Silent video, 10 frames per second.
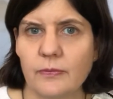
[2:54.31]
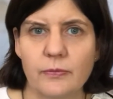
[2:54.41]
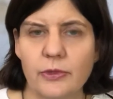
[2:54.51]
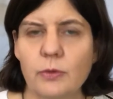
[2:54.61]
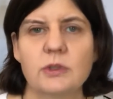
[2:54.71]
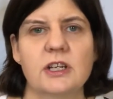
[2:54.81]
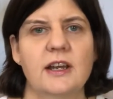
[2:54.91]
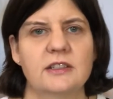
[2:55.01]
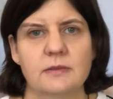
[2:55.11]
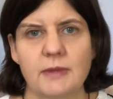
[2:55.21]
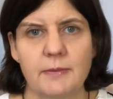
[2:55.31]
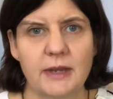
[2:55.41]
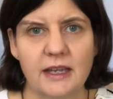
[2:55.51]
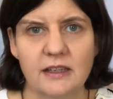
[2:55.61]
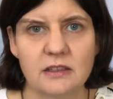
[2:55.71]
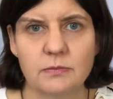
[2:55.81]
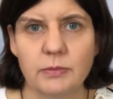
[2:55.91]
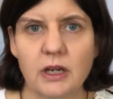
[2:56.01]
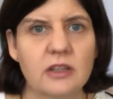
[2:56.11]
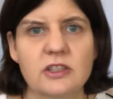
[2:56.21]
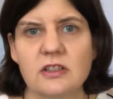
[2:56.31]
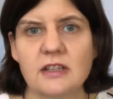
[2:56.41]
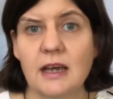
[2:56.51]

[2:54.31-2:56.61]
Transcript: thought out in my mind and plotted.